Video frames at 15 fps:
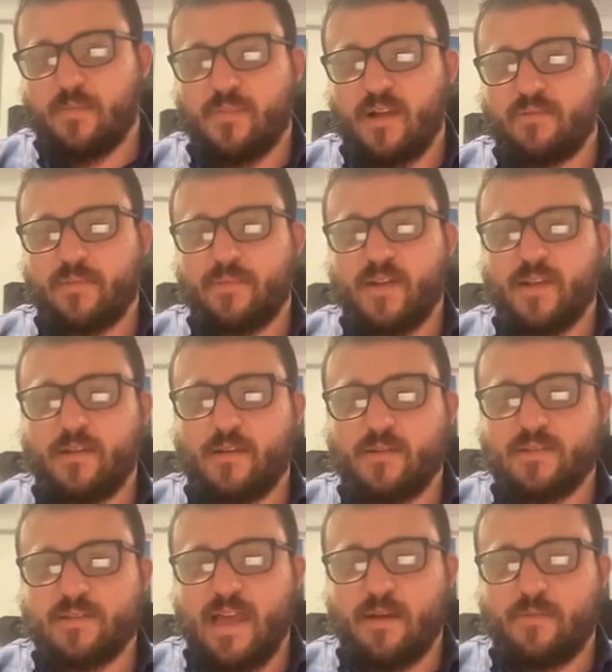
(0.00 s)
Everybody
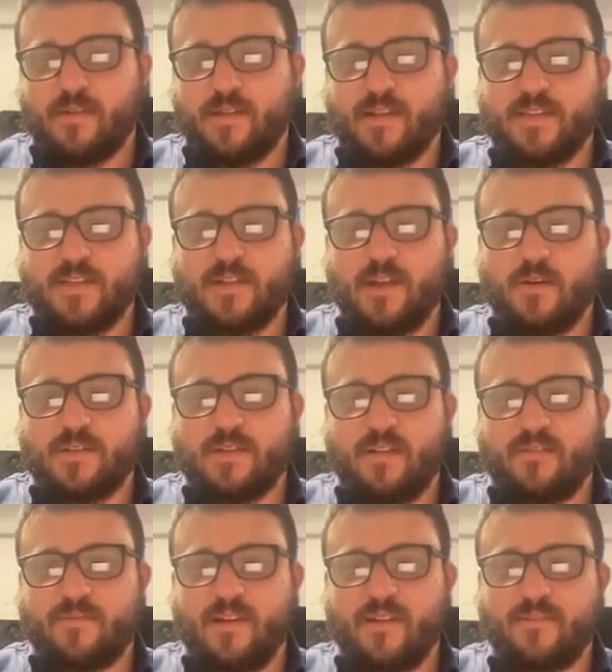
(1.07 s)
knows that one. It just goes
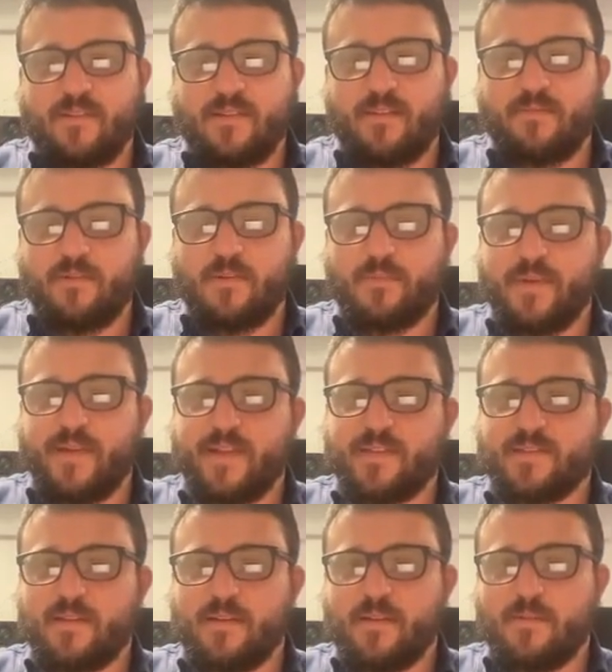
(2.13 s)
on forever and never
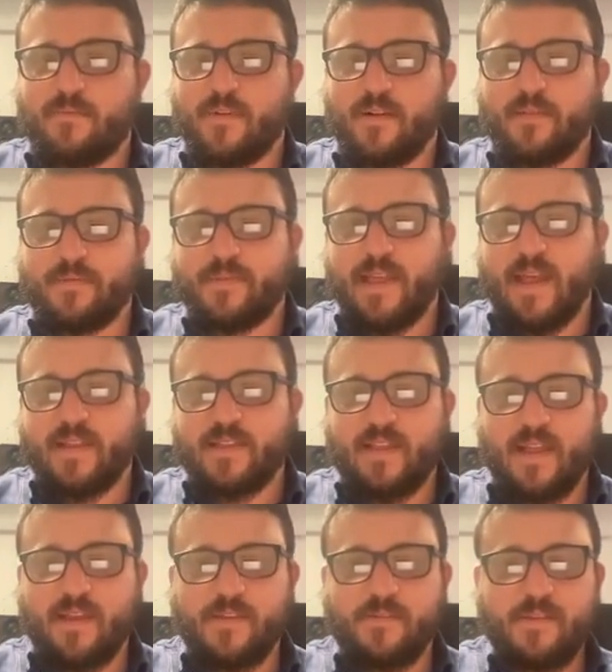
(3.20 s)
repeats. Well, that is
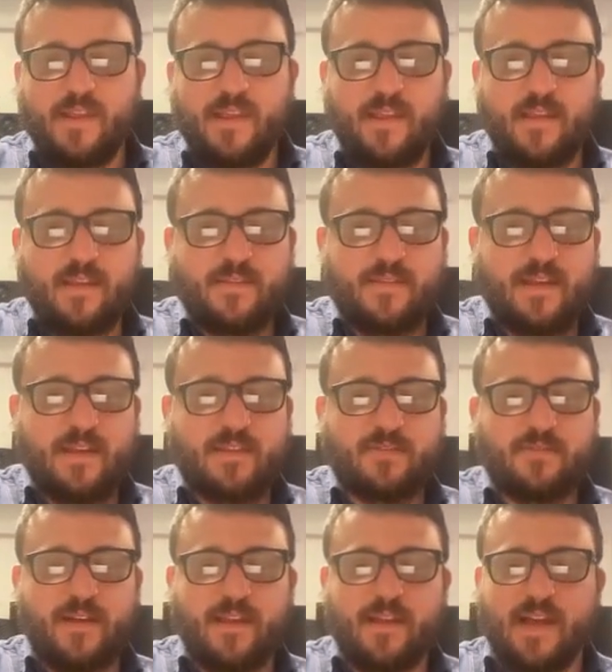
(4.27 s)
not unique. That is
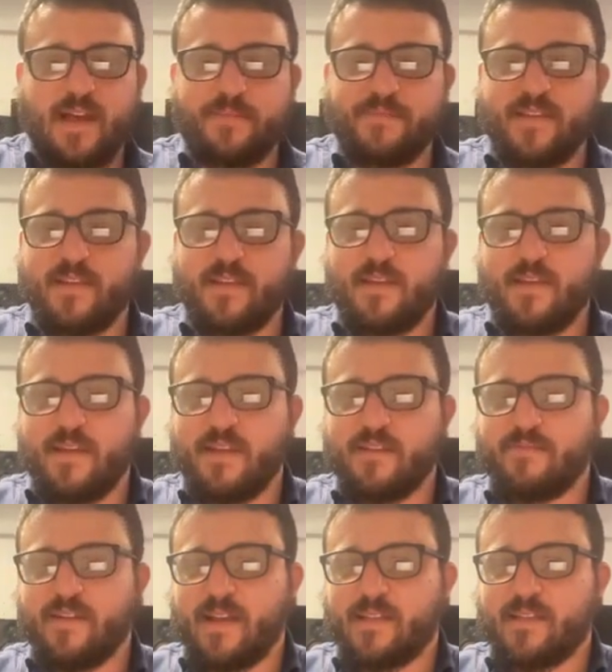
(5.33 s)
quite common. In
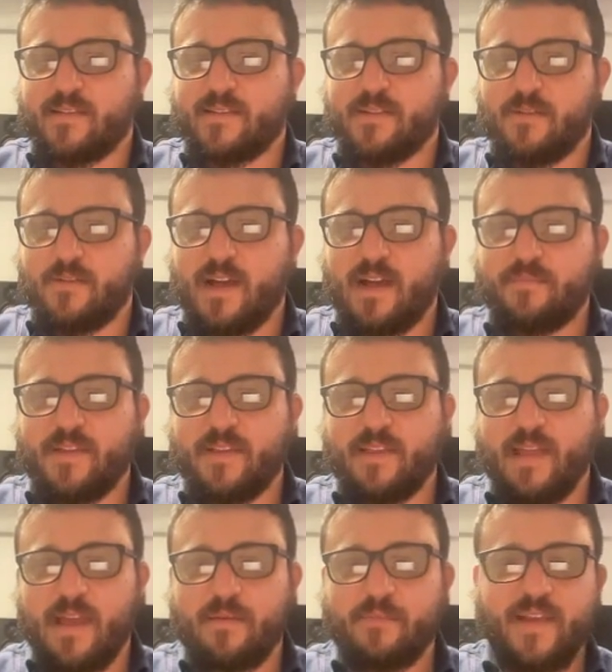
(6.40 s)
fact, it's so common
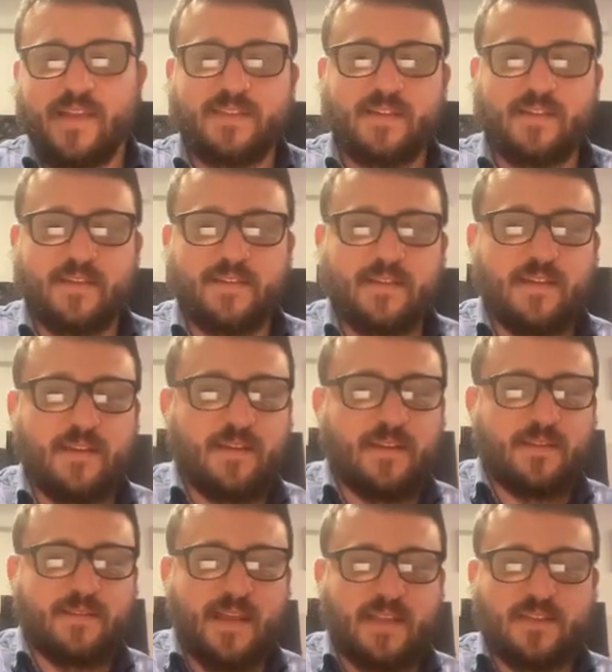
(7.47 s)
that basically
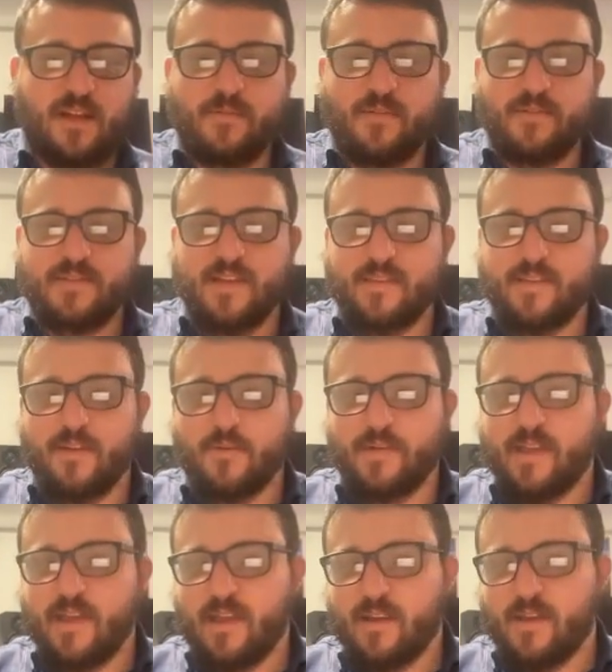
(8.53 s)
that's almost like the
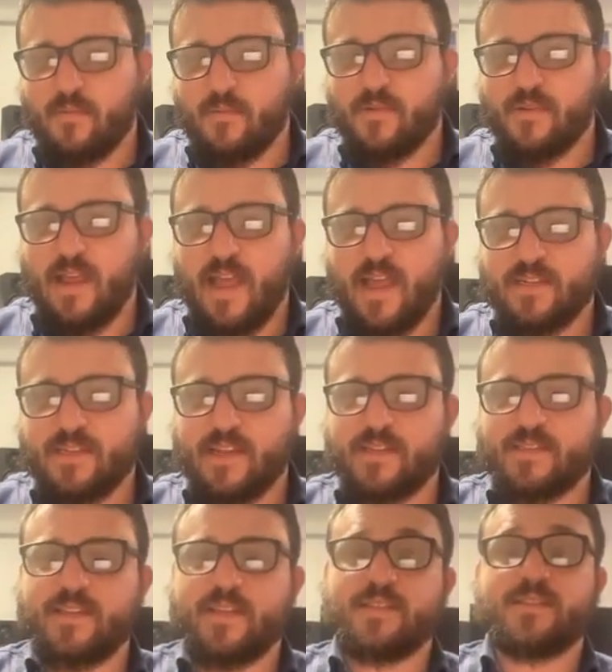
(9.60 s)
only kind of number that actually
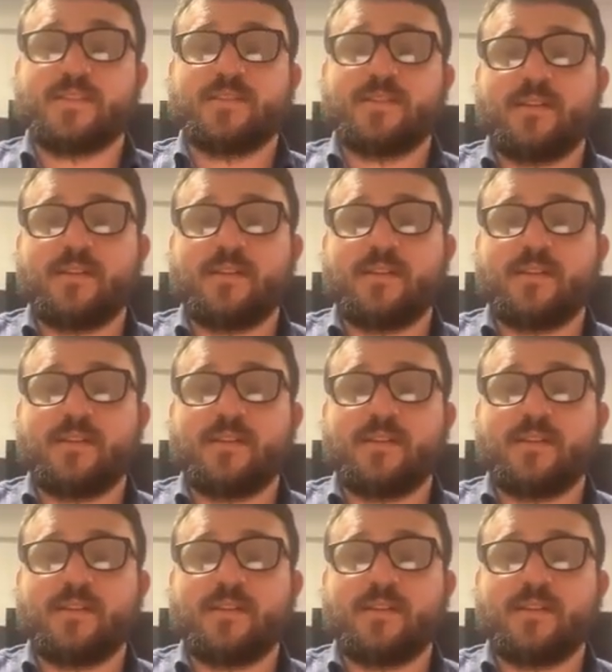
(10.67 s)
exists.